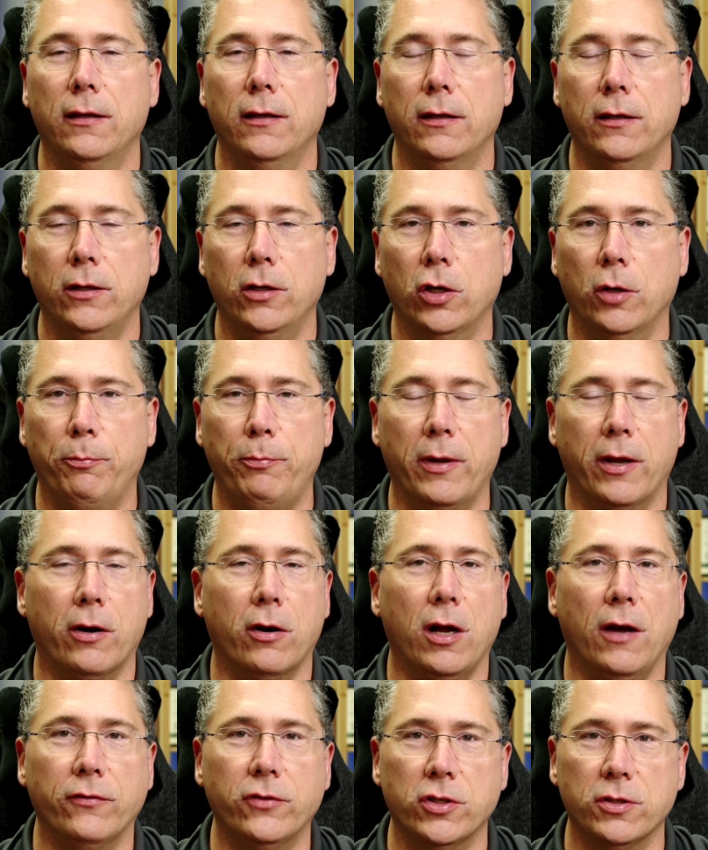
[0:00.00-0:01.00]
You're better
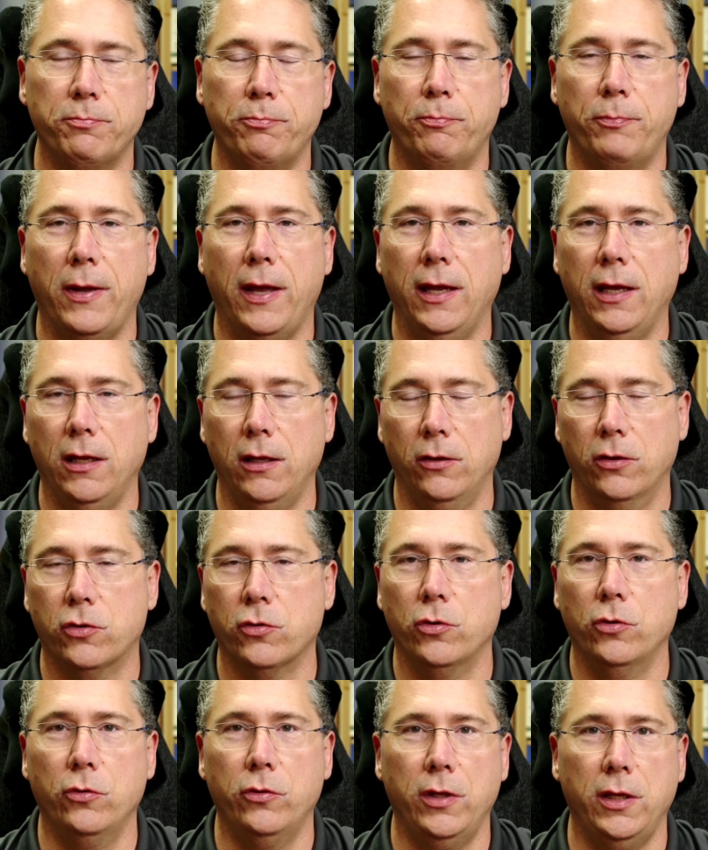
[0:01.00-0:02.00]
off just paying
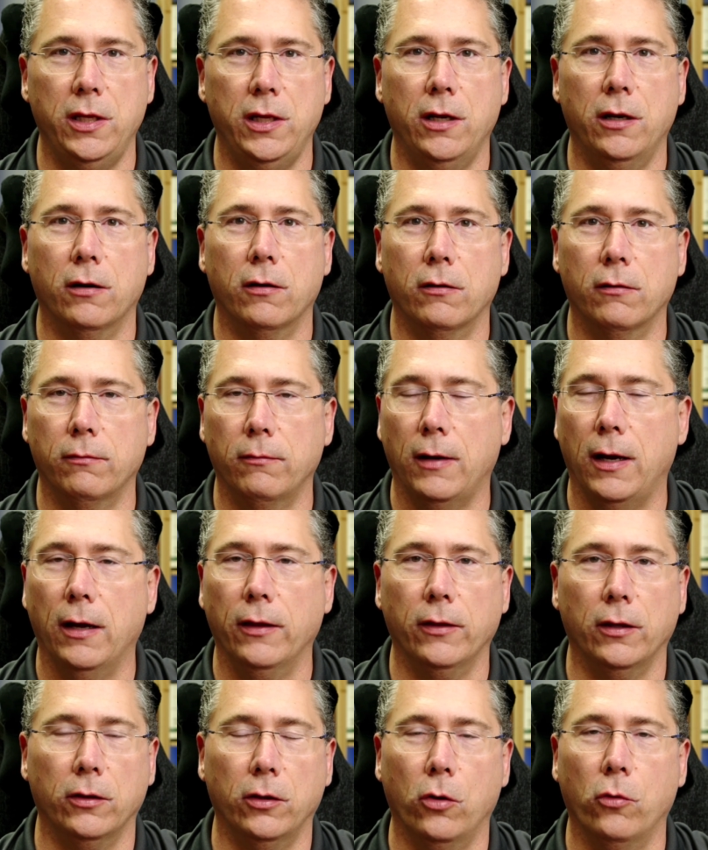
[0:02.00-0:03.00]
through the year on
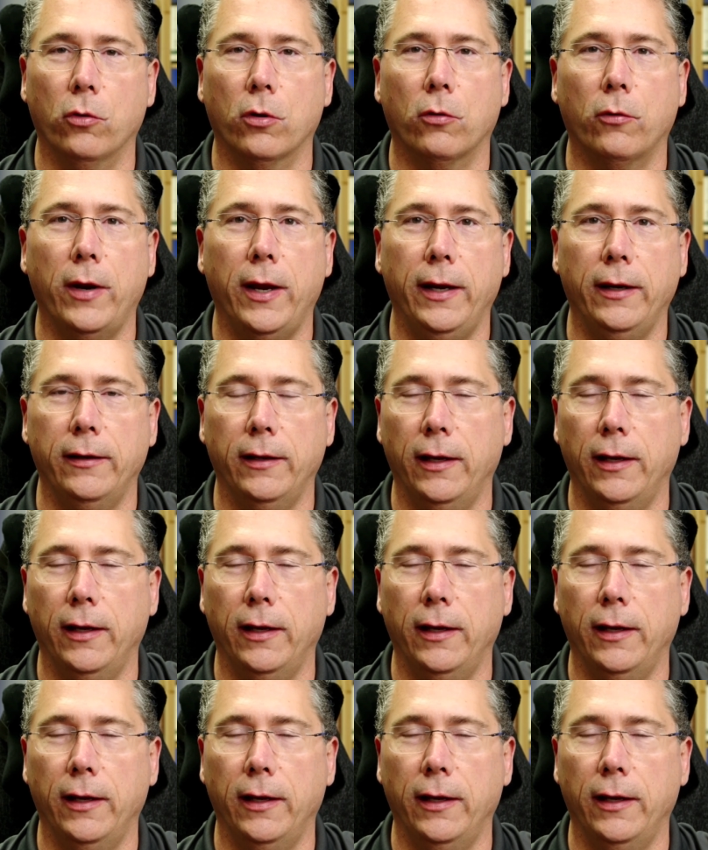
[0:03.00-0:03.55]
the lower rate,